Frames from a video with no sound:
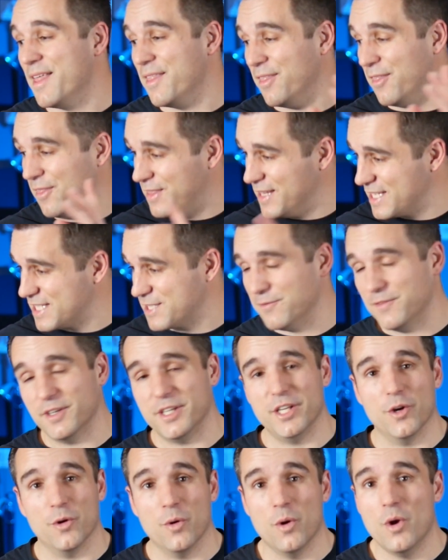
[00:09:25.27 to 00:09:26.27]
this
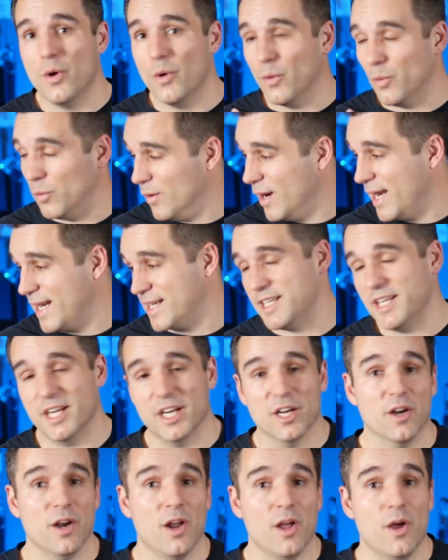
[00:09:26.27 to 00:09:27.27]
video right
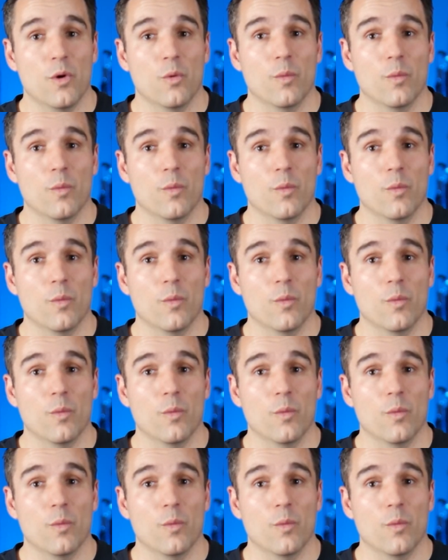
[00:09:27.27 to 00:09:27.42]
here